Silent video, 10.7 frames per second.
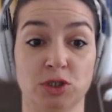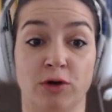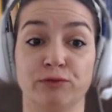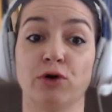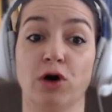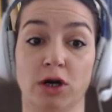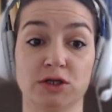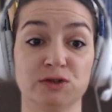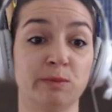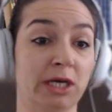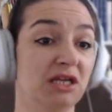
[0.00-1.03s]
of
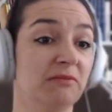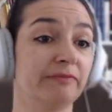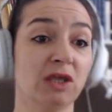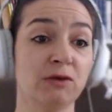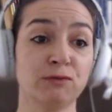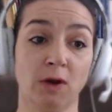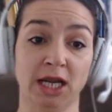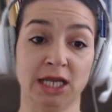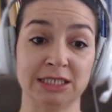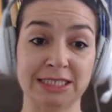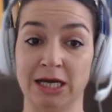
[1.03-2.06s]
course, but if you are
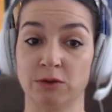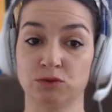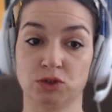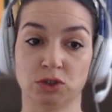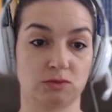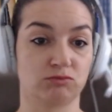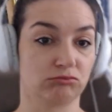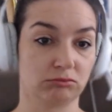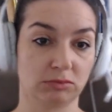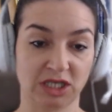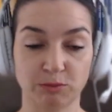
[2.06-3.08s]
in doubt, just
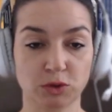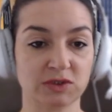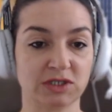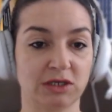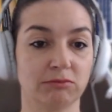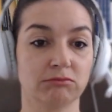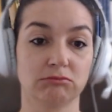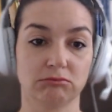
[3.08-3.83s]
keep using